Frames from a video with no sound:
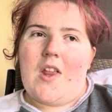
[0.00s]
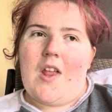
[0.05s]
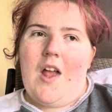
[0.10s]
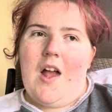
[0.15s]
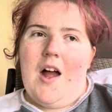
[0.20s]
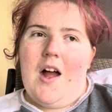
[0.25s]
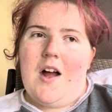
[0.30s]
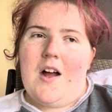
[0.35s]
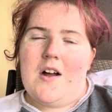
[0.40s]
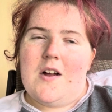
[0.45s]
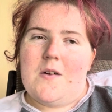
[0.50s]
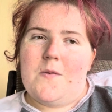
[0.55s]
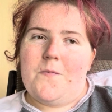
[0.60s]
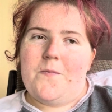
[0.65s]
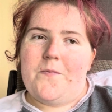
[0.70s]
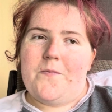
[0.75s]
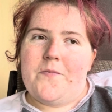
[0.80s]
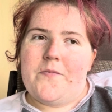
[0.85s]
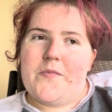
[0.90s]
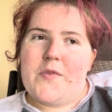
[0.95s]

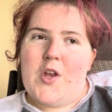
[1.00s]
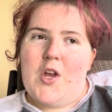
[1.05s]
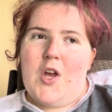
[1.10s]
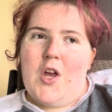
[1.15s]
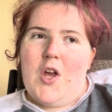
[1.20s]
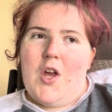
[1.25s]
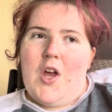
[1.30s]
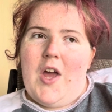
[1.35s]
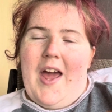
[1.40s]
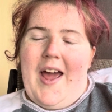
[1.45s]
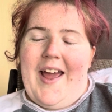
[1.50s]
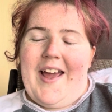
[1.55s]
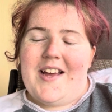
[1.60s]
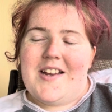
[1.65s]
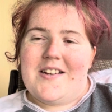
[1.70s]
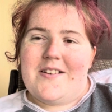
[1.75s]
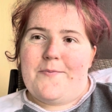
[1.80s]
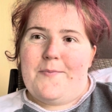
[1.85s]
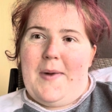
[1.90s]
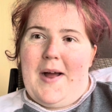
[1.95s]
Um,
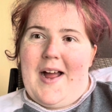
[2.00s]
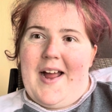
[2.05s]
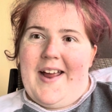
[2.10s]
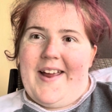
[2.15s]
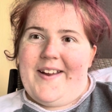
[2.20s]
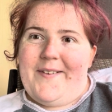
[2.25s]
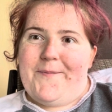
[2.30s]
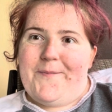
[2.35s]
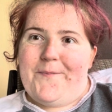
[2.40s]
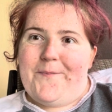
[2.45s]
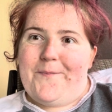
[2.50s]
and my